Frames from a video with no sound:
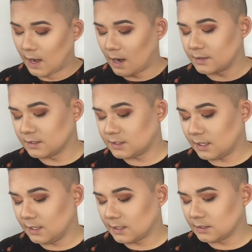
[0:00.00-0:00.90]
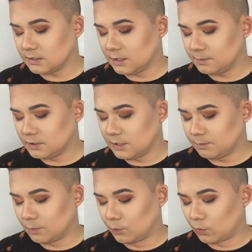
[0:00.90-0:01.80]
And then taking the deep, deep
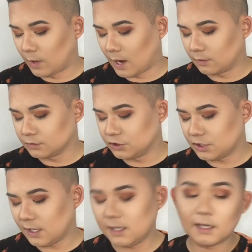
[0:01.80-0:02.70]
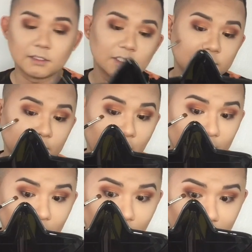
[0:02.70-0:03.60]
brown shade and just applying
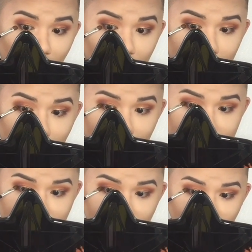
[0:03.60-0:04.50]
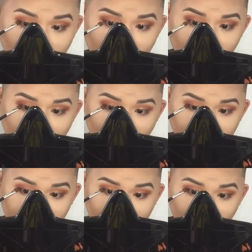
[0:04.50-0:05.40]
it on the outer portion,
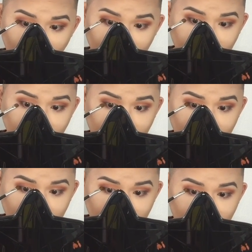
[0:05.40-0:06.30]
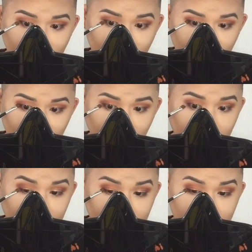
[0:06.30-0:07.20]
wrapping the upper
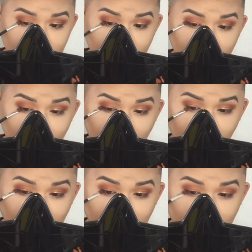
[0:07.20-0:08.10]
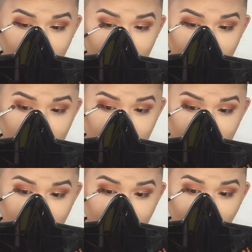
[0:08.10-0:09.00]
lid to the lower lid,
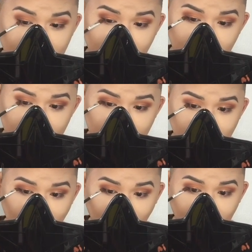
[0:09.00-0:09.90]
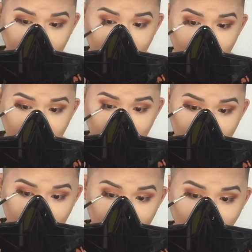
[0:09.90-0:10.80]
connecting the two outer
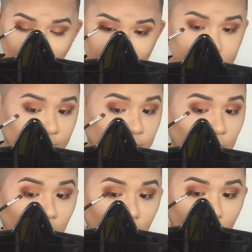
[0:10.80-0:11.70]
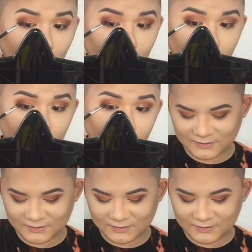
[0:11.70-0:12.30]
parts of the eye.